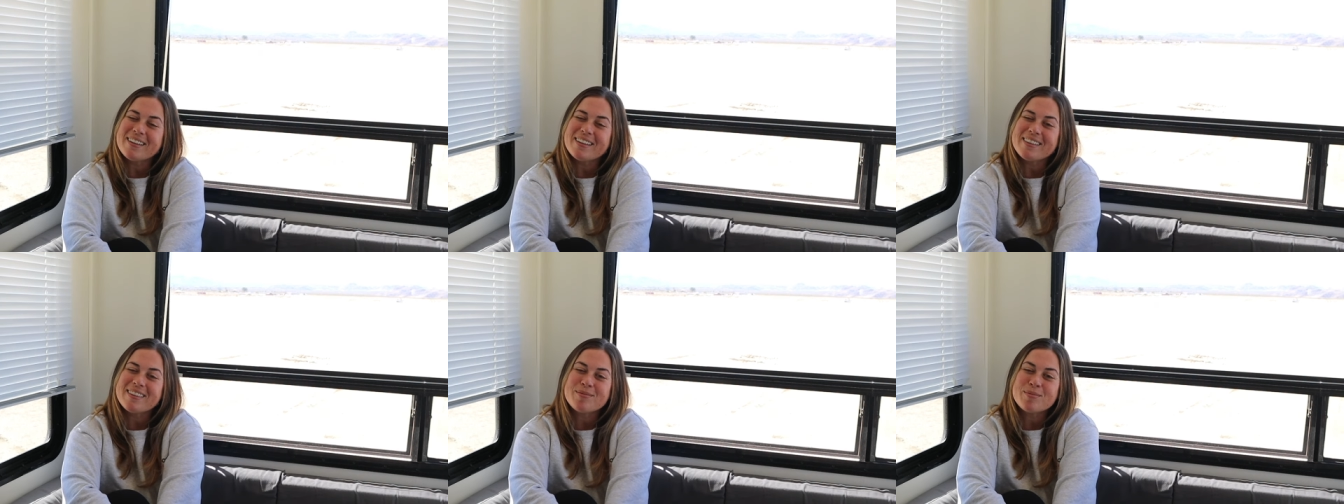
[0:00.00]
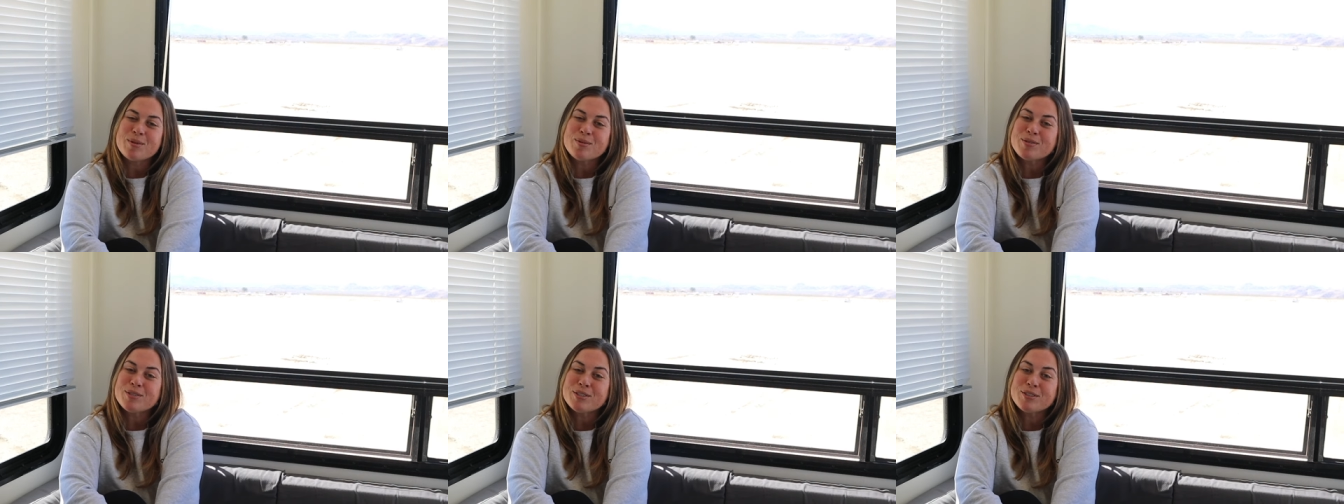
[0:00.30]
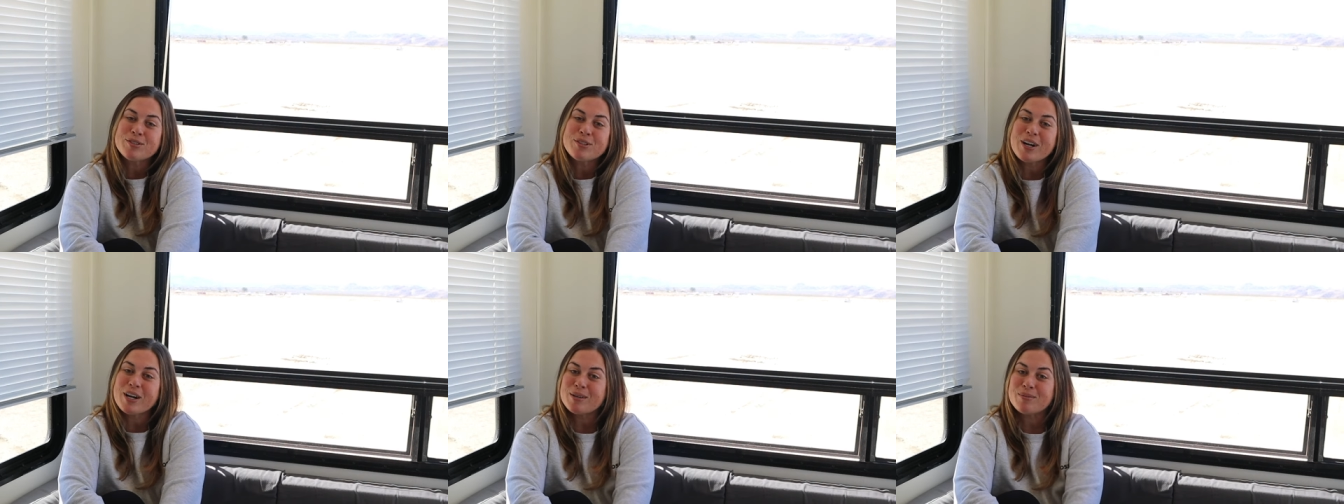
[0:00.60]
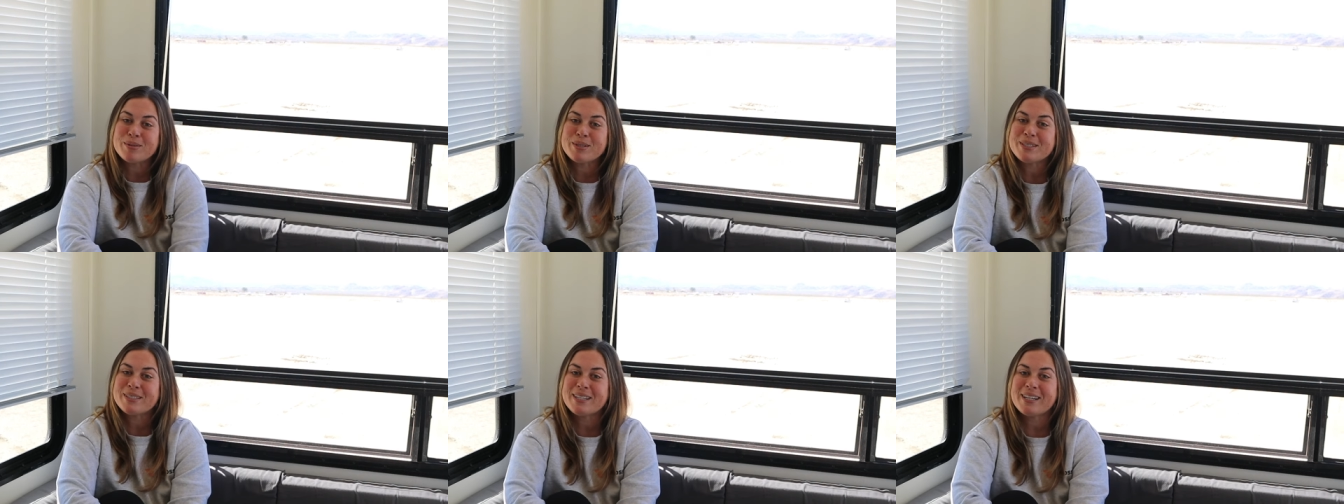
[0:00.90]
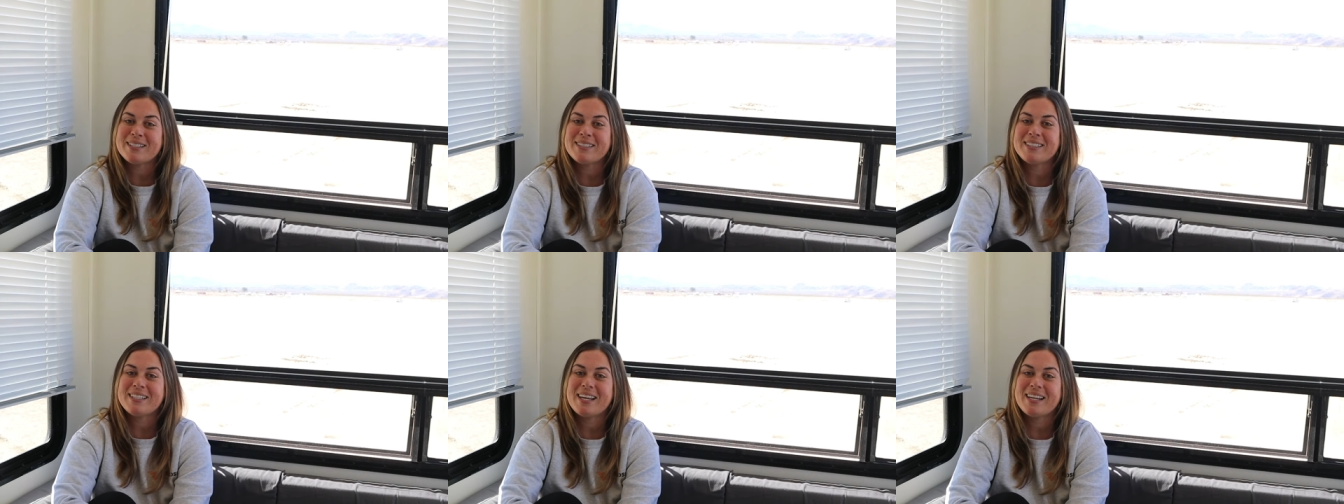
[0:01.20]
the most incredible
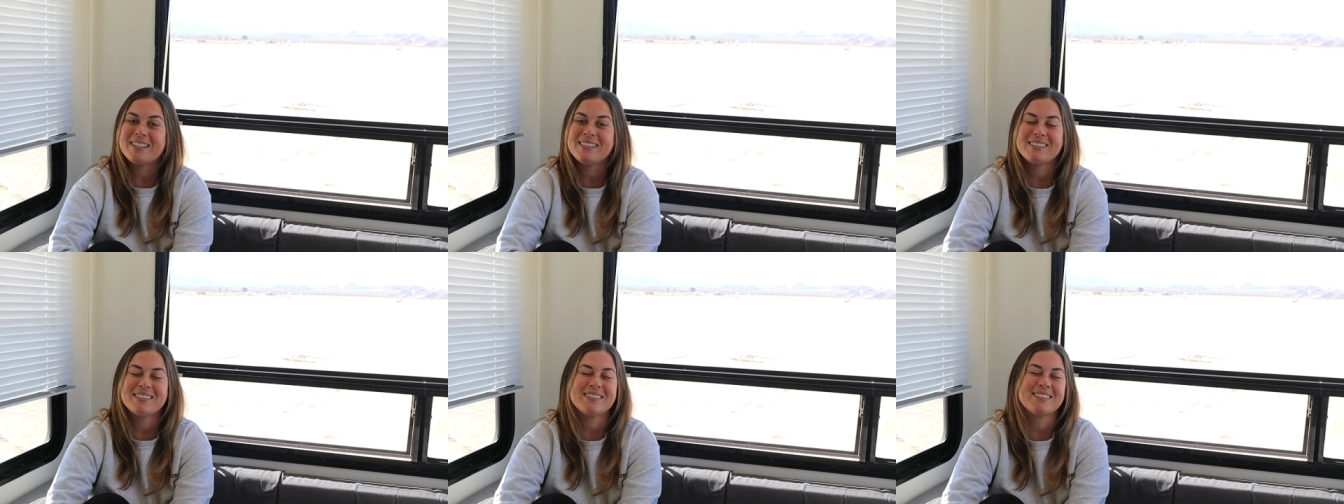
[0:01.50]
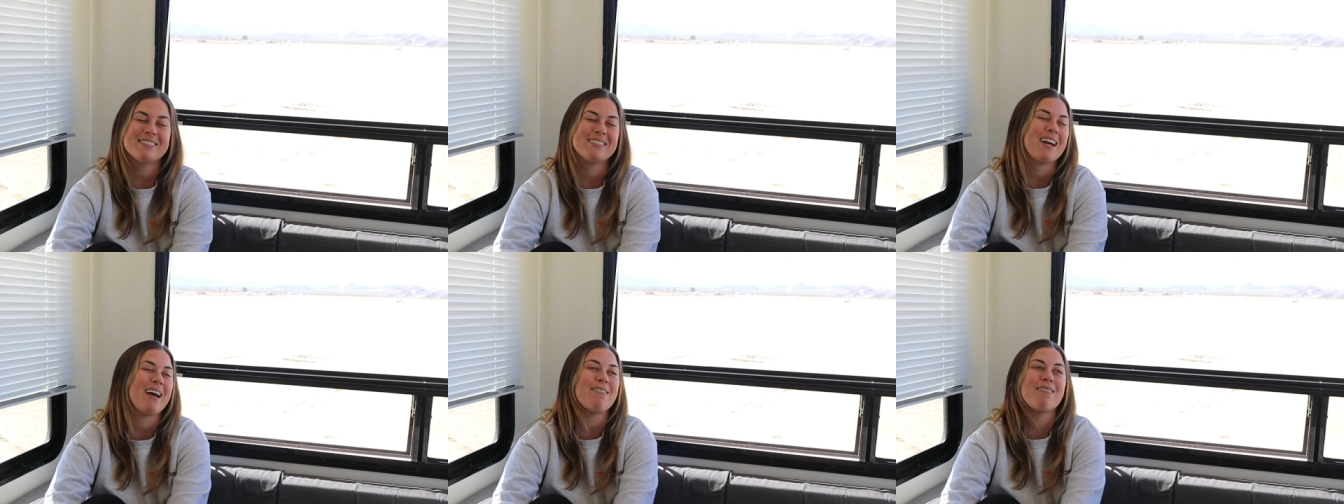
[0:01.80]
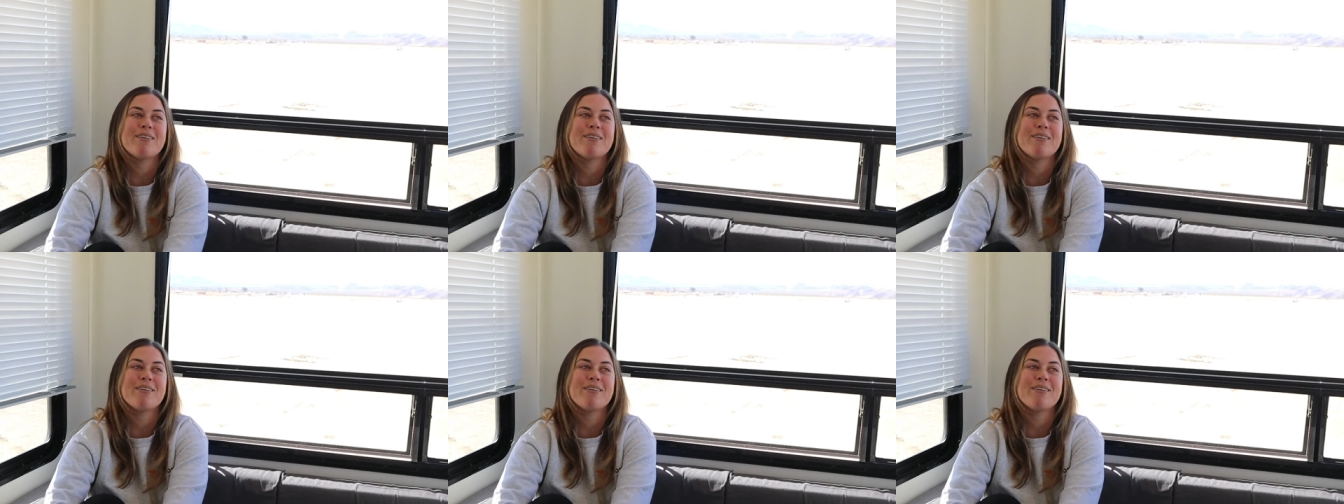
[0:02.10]
sunsets I've